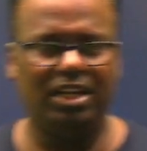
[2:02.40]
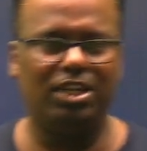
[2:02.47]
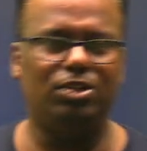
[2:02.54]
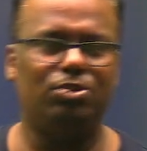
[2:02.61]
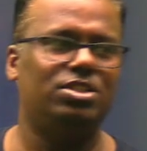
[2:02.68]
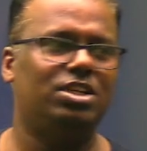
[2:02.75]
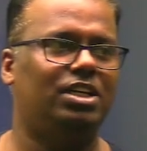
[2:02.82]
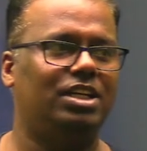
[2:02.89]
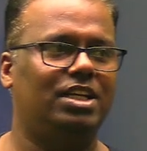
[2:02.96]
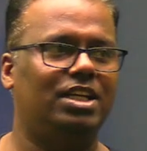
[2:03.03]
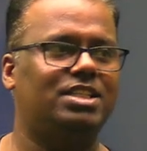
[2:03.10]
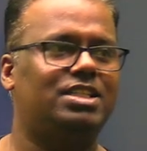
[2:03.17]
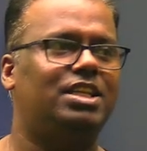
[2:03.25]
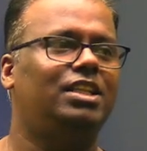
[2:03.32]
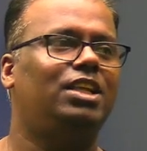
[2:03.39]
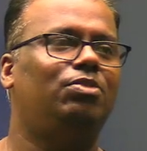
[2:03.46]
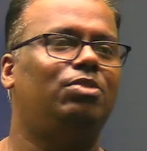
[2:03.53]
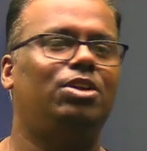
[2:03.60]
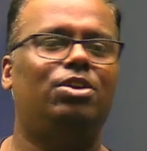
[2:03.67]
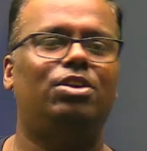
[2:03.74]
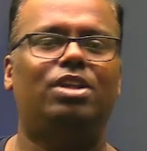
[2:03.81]
to a certain extent, that when you
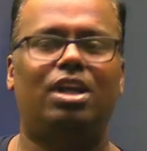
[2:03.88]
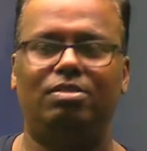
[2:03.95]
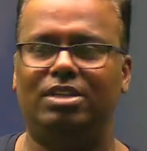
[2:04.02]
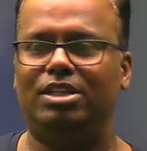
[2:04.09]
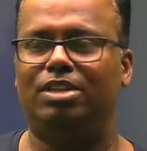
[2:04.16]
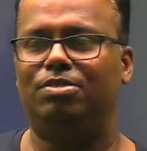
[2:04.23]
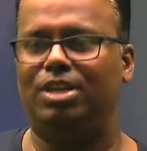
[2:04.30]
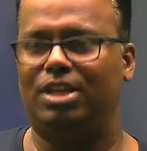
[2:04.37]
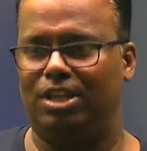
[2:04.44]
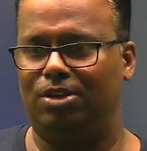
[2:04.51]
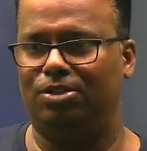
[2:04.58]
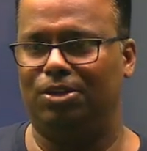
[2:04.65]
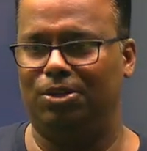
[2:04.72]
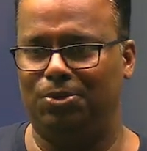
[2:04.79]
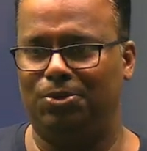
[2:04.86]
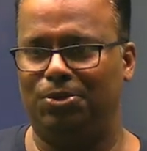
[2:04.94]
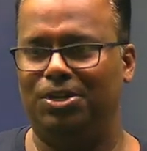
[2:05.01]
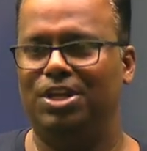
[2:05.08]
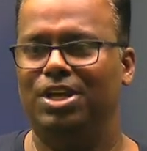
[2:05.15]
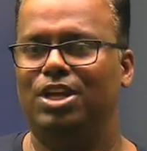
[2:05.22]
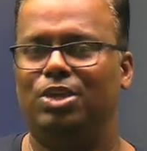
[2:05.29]
are driving the vehicle on the road,
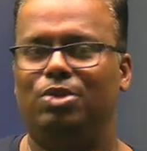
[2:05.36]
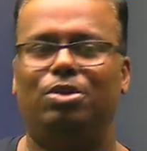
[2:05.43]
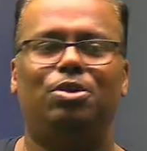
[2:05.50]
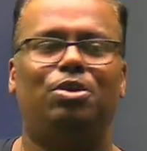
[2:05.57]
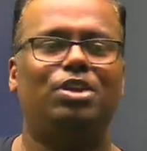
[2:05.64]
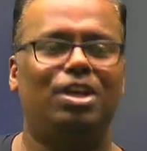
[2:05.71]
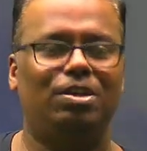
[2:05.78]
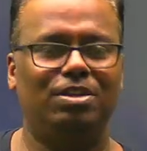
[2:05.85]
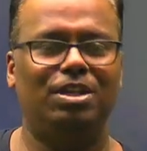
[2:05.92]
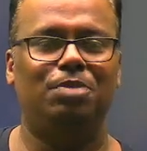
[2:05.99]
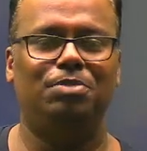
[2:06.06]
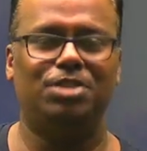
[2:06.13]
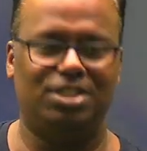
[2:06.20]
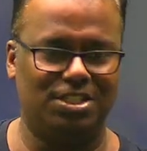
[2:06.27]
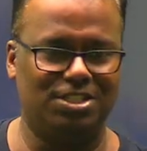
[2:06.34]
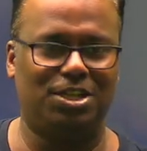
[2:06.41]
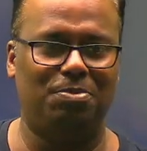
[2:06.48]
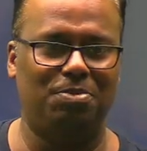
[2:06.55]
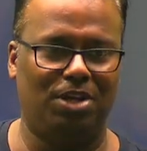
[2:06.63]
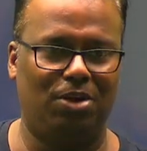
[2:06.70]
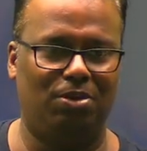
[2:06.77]
you are not having emissions
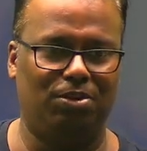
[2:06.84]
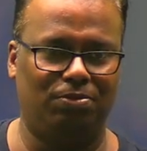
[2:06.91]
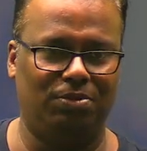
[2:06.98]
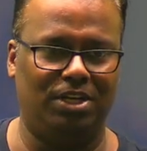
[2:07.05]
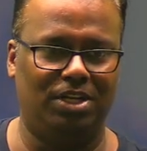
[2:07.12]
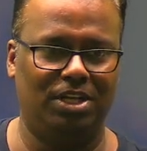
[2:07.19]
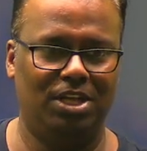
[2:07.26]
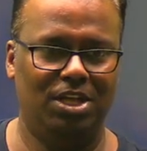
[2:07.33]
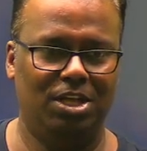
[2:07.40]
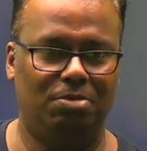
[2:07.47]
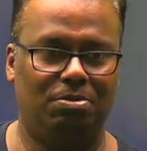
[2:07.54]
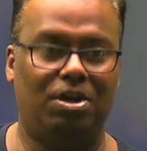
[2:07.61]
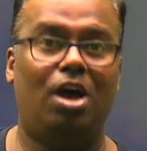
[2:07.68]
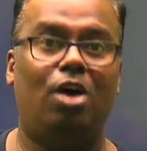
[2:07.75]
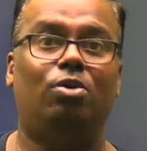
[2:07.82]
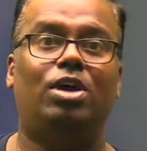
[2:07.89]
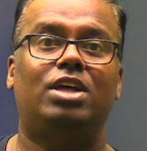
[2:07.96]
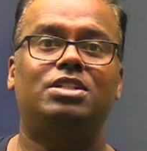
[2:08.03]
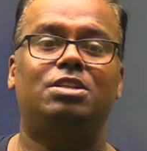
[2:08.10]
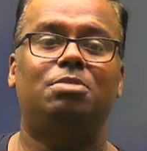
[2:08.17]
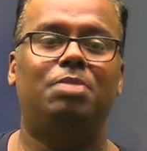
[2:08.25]
coming out of it. But how has
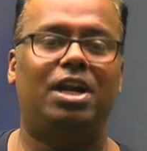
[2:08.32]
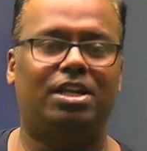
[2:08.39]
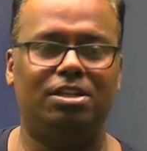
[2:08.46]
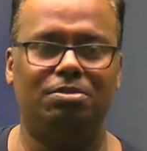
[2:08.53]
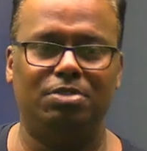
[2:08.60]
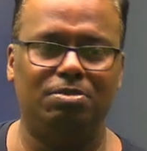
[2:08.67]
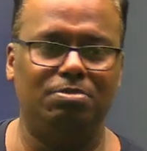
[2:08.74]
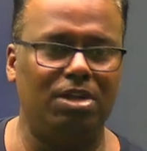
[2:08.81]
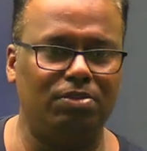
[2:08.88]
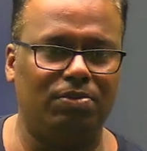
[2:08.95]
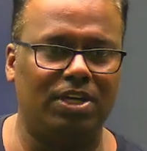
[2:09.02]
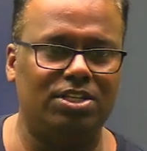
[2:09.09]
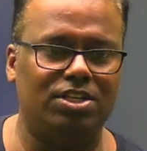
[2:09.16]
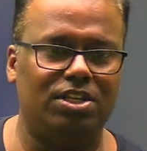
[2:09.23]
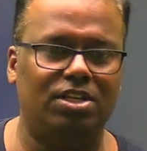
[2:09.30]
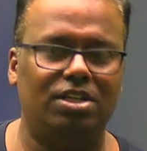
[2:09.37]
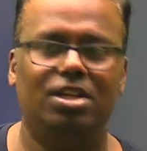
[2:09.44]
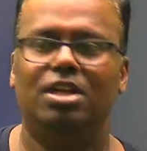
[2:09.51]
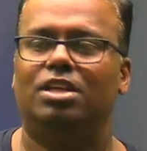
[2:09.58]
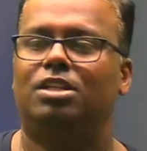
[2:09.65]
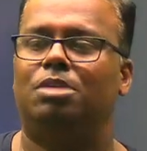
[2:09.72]
the battery been manufactured?
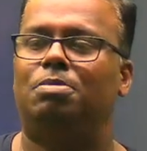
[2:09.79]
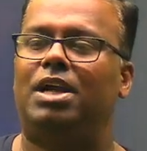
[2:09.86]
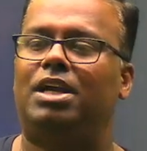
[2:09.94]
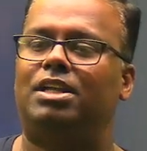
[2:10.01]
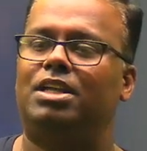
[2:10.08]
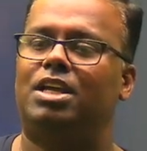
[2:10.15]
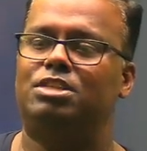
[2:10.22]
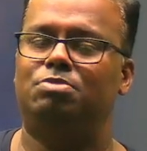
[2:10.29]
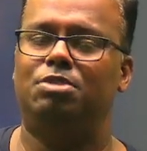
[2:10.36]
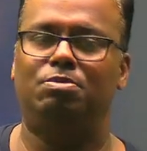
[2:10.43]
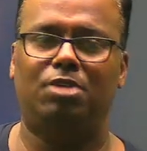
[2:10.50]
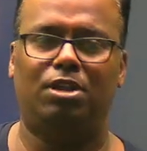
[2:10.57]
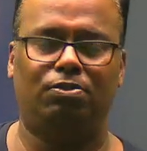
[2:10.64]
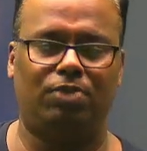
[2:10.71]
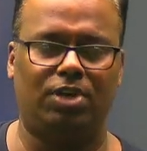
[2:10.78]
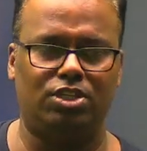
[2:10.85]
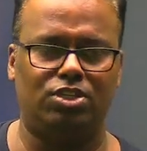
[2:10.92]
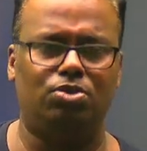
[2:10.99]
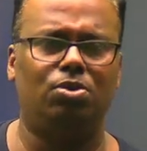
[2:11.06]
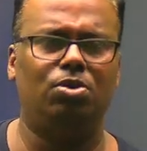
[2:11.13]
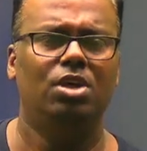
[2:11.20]
The battery has been manufactured.
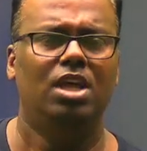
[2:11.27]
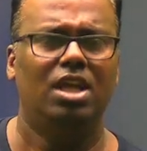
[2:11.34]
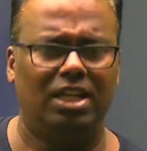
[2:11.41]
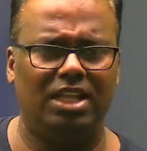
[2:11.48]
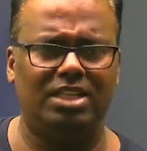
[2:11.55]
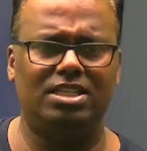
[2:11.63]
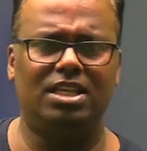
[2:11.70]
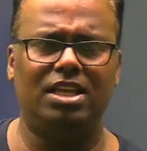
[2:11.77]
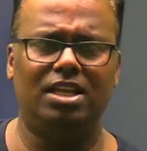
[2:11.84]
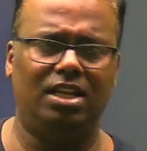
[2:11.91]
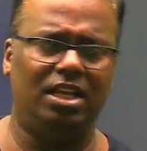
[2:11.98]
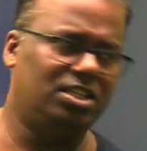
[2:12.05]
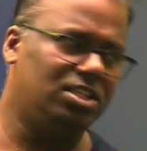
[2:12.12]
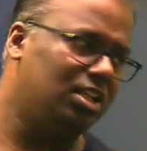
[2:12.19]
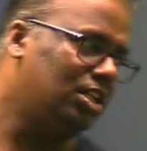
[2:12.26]
So let's say let's